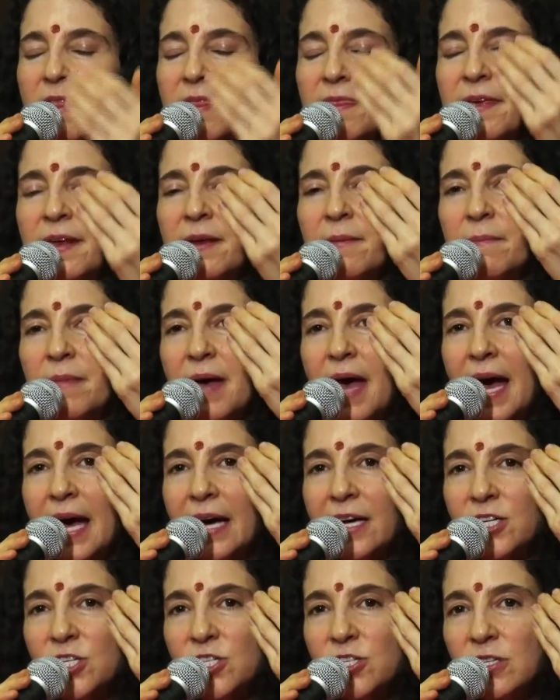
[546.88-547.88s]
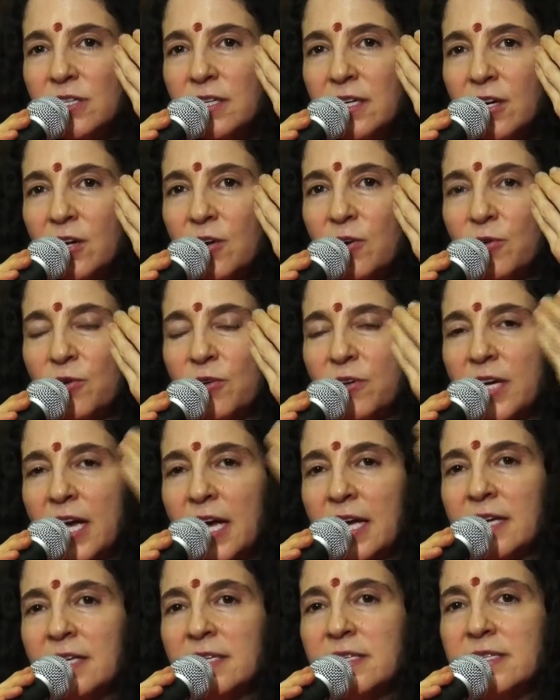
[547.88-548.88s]
that it actually
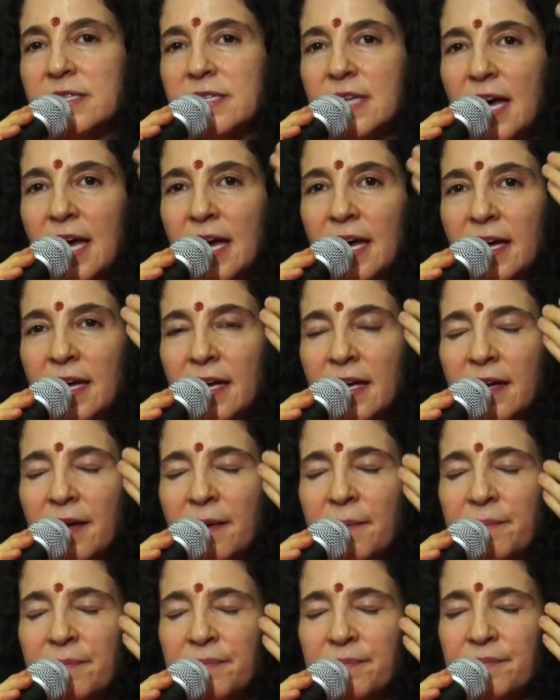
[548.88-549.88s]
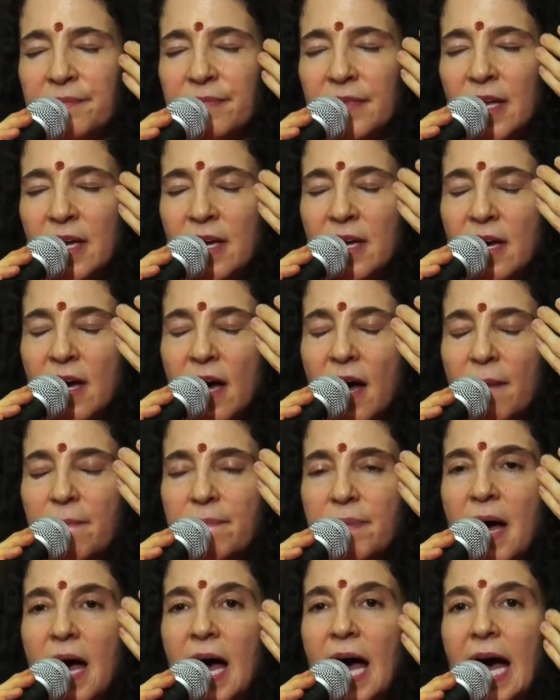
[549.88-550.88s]
creates a
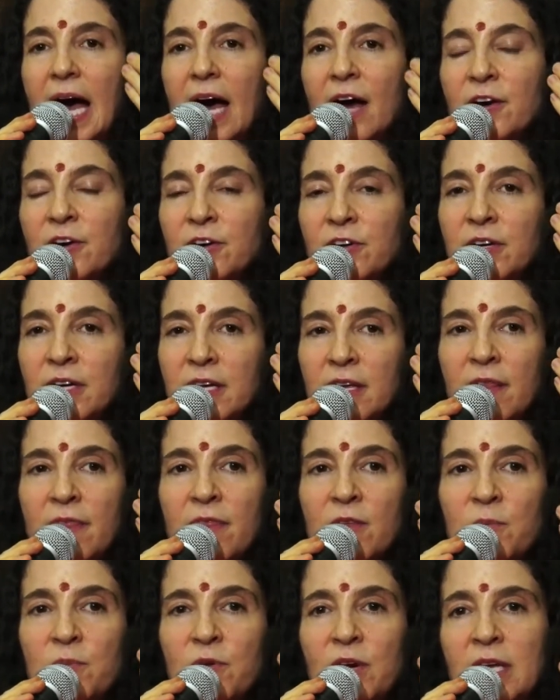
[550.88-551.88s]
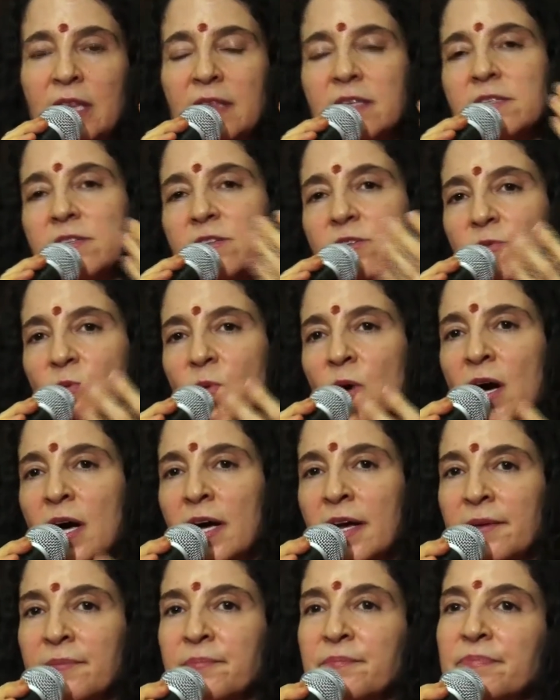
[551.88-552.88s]
pattern in the brain. This is
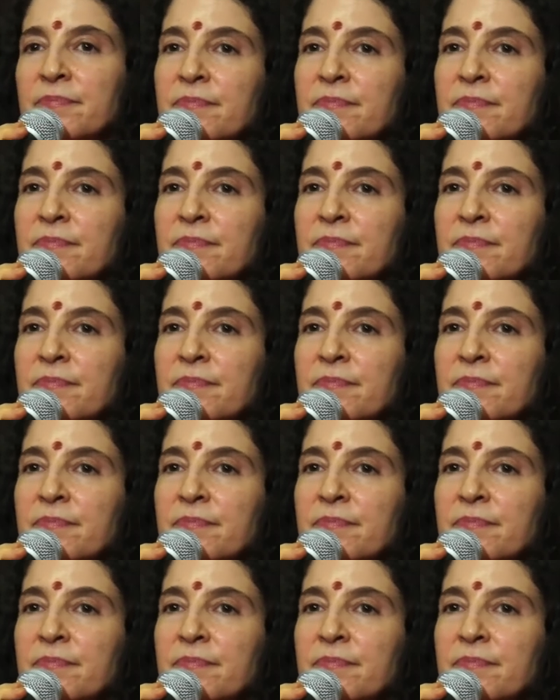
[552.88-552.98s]
why